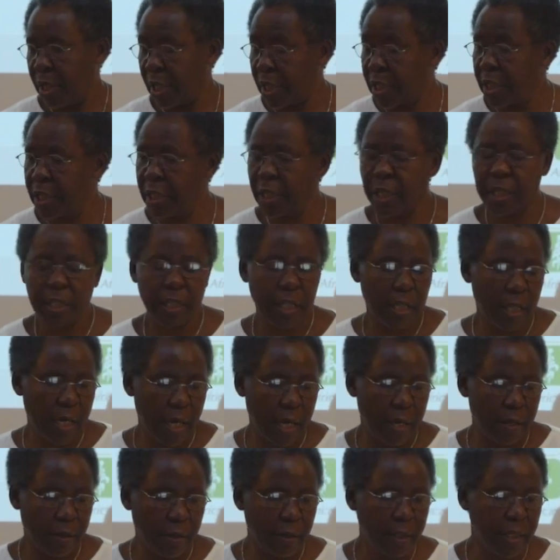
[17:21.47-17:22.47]

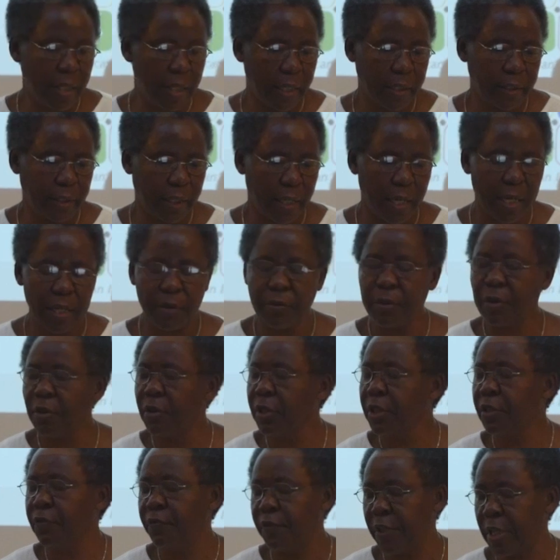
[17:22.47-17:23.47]
recreation, and all that. And we
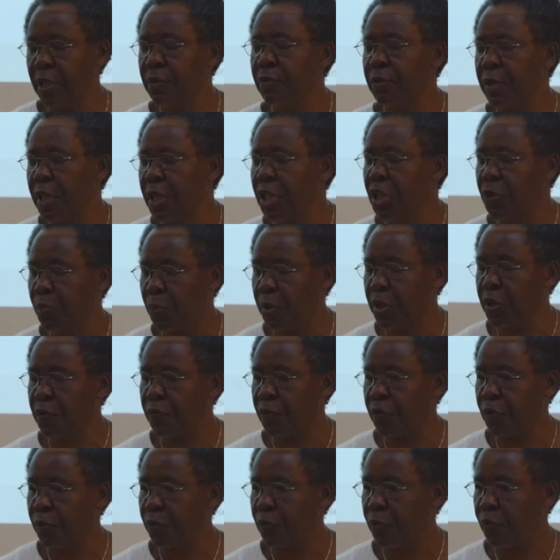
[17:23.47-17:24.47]
got very good
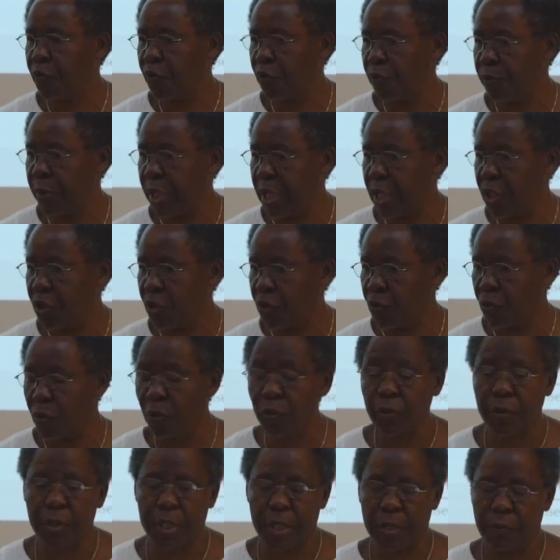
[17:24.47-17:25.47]
response from the
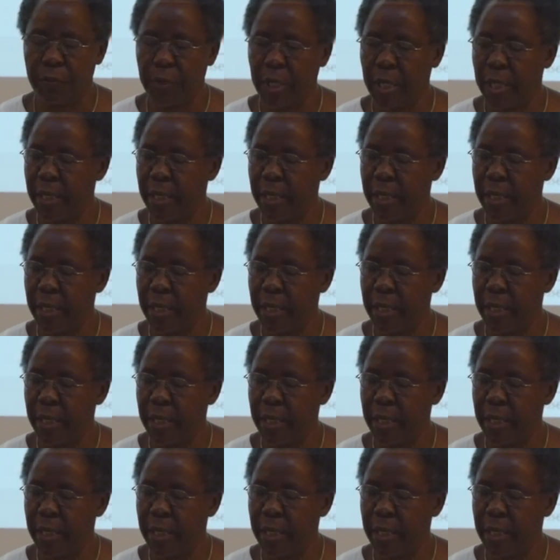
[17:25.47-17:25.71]
schools.